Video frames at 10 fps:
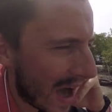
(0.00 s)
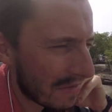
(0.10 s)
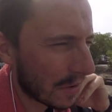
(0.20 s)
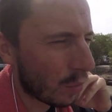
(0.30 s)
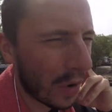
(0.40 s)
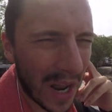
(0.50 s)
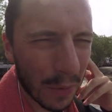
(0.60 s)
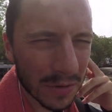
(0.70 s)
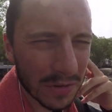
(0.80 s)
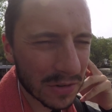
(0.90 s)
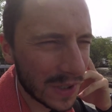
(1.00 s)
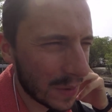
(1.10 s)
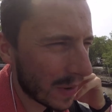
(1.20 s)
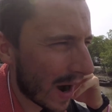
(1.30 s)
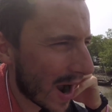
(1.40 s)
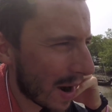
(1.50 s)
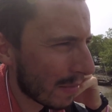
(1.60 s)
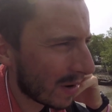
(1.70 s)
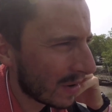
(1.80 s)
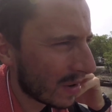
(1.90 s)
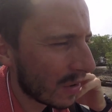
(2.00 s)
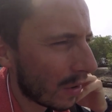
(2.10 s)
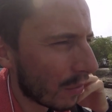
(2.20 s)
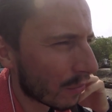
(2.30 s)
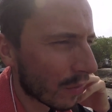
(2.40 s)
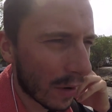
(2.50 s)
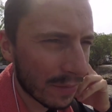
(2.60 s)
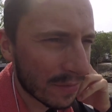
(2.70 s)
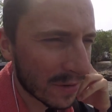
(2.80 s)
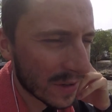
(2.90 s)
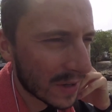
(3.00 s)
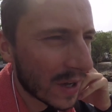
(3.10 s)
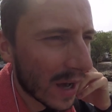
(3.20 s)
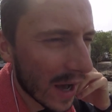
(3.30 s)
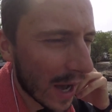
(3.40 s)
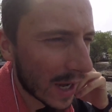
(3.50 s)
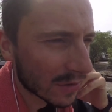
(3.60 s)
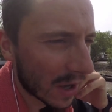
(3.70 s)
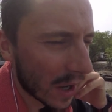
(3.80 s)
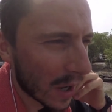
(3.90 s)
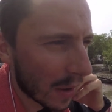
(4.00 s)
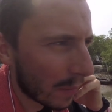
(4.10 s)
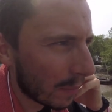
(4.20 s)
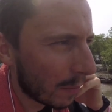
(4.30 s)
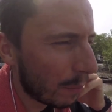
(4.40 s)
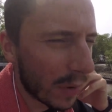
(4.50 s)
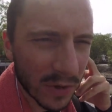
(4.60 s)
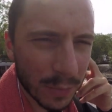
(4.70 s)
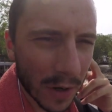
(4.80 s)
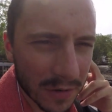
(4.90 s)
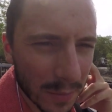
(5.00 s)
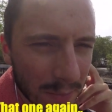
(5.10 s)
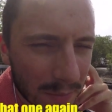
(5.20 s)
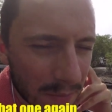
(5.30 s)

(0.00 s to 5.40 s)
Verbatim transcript: I've had a one hour's sleep. I am rough as a bird's bottom.